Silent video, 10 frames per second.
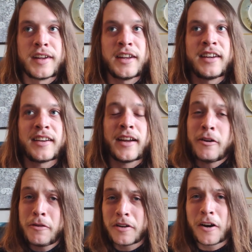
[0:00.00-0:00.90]
And
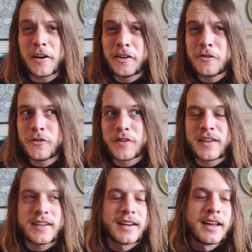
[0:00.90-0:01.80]
I would argue
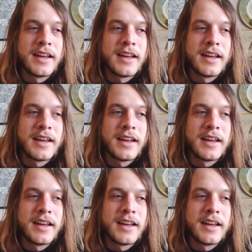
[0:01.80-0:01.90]
that